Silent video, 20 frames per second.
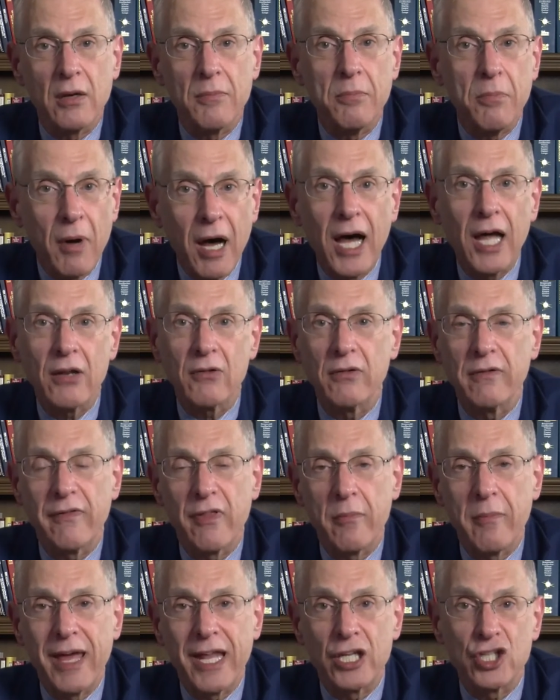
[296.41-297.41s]
a bottle of
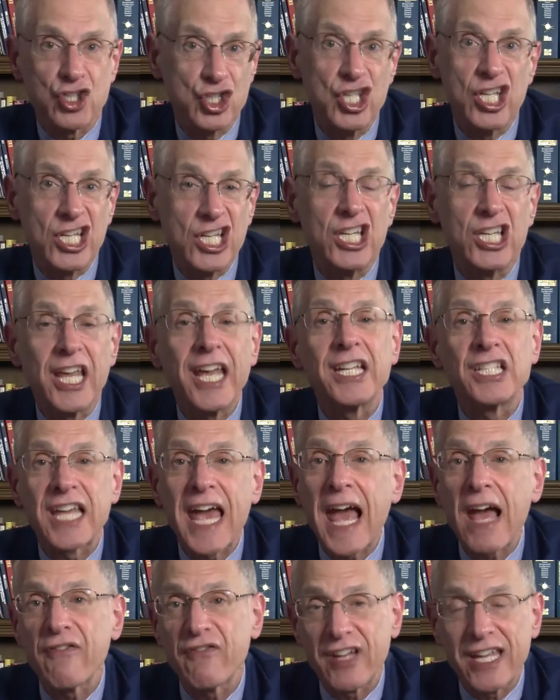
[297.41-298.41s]
the medicine that contains
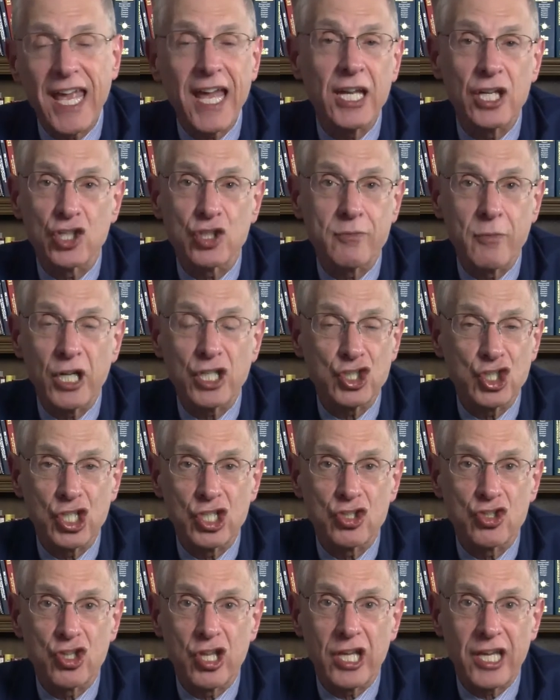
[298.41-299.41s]
half again as much
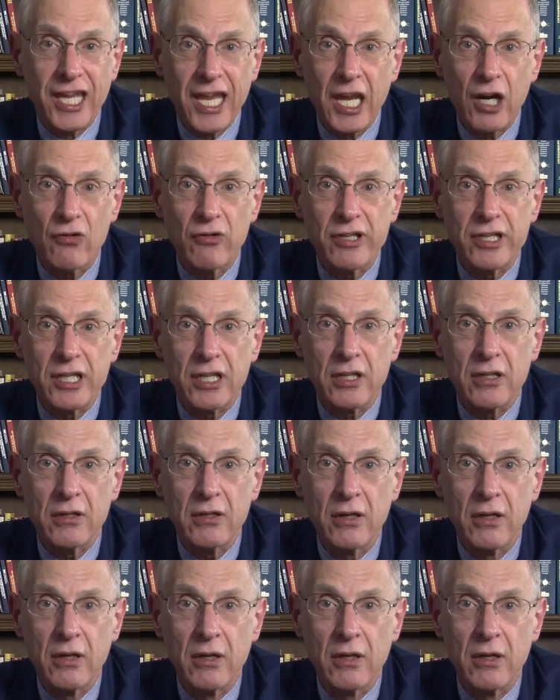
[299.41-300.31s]
as the Kerydin,